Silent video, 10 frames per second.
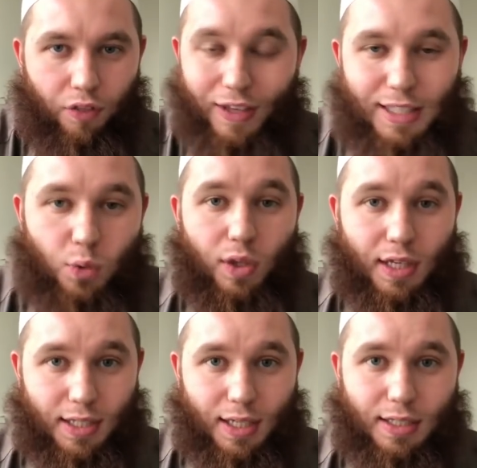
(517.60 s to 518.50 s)
This is what
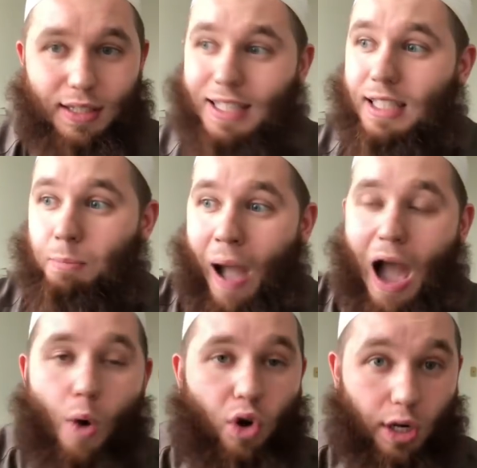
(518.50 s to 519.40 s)
this is. This is
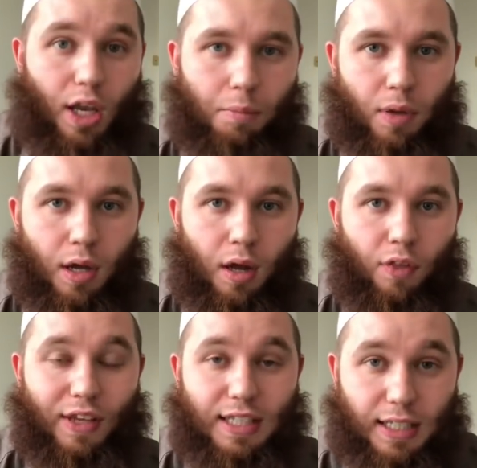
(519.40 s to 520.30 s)
power ilm.
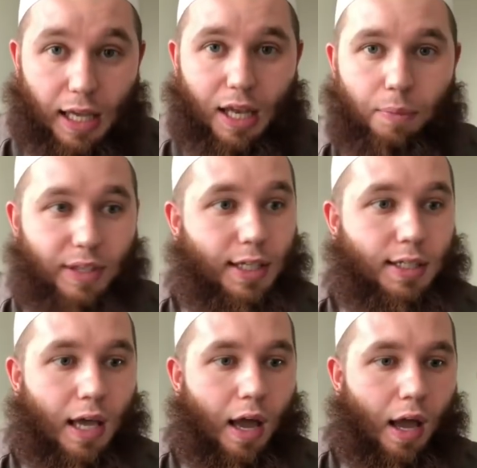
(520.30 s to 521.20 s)
This is ilm. This
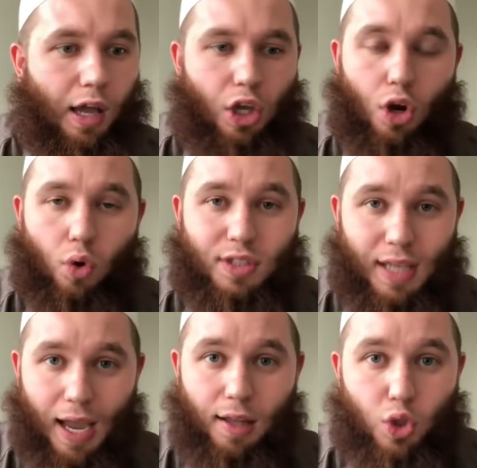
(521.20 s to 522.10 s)
is,
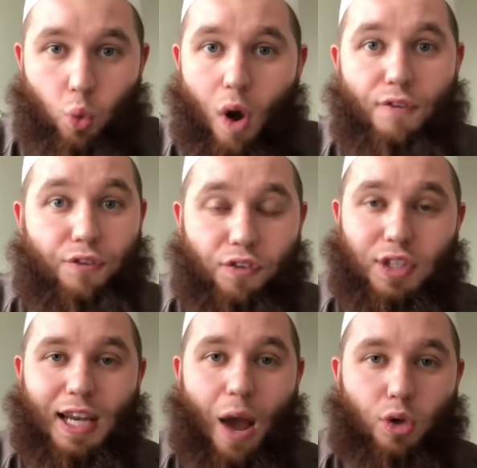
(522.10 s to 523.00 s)
10, 12,
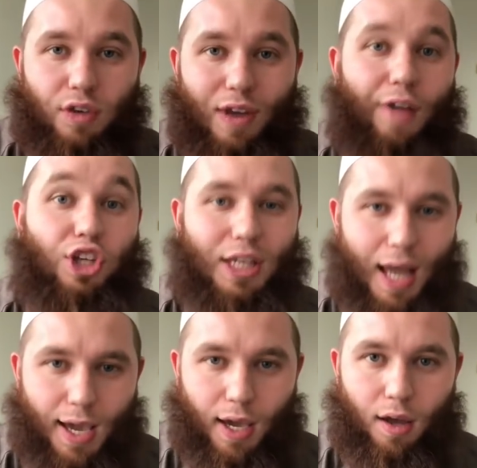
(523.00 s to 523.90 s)
15 hours of knowledge a
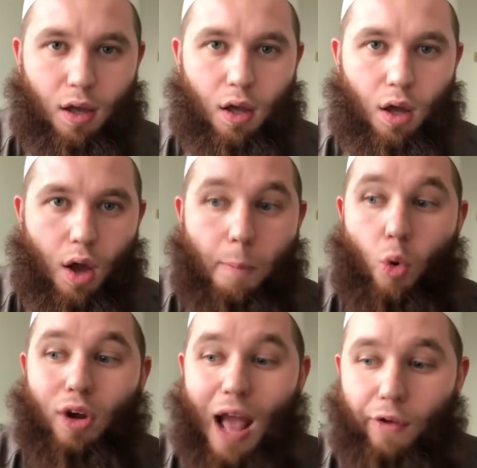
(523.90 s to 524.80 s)
day.
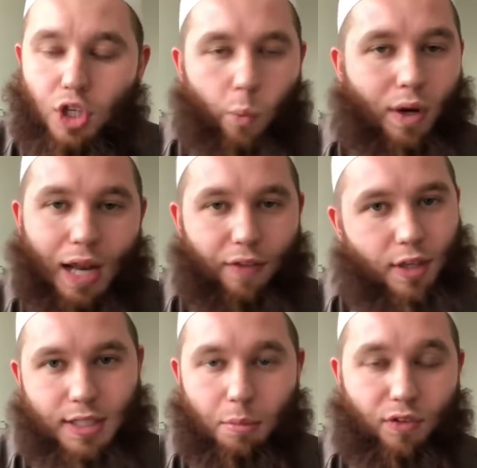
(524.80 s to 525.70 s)
More knowledge in one day
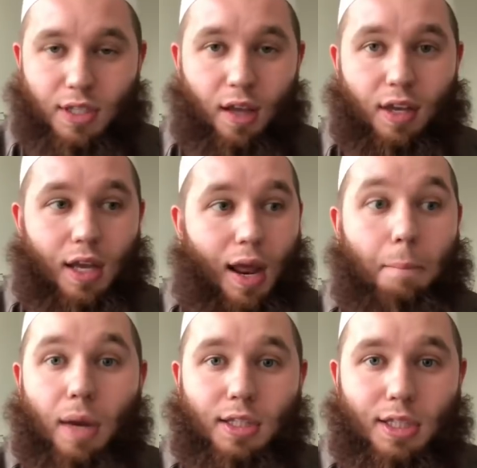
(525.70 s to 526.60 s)
than some of us did in
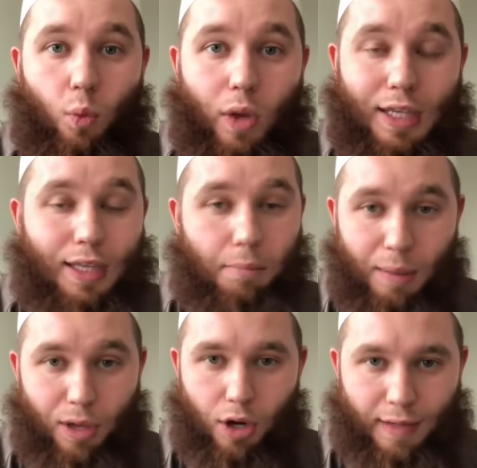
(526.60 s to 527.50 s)
months and weeks and
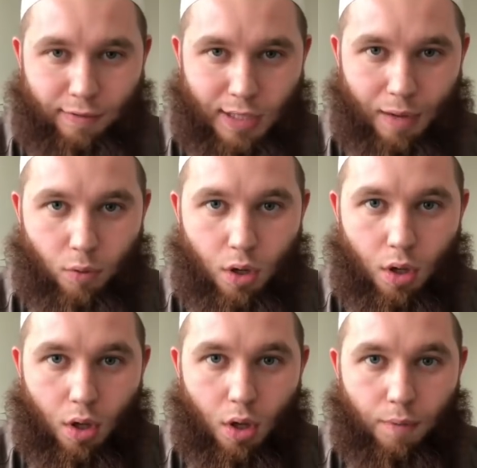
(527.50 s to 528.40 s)
maybe in our lifetime.
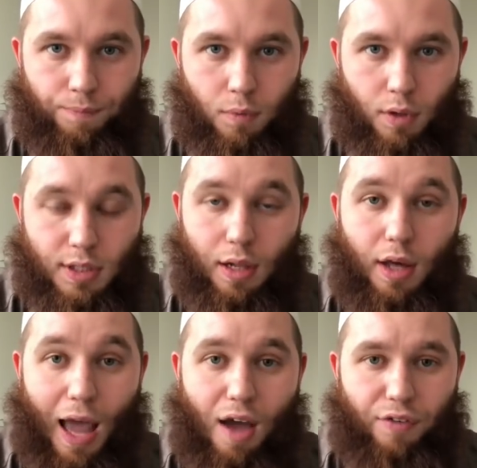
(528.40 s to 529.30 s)

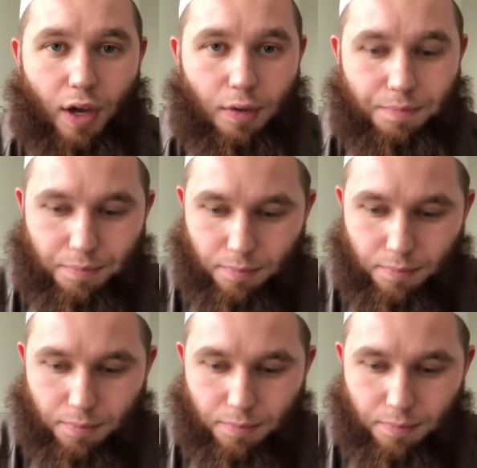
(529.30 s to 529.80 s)
Salawat afiyah.